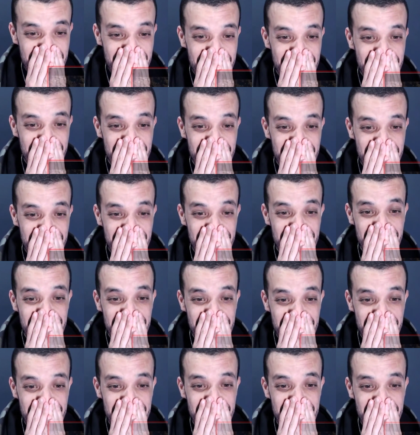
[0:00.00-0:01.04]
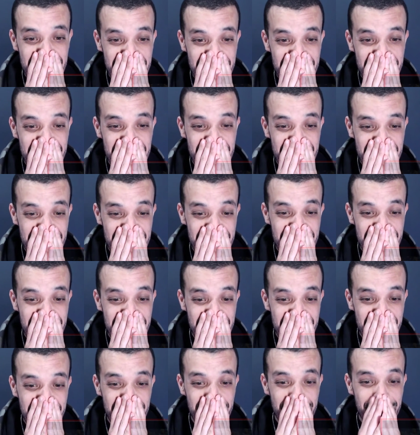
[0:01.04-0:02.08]

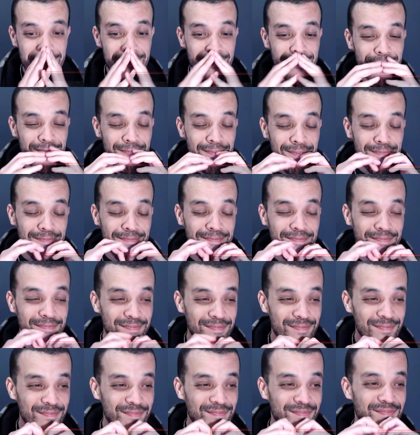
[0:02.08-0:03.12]
(no one is talking)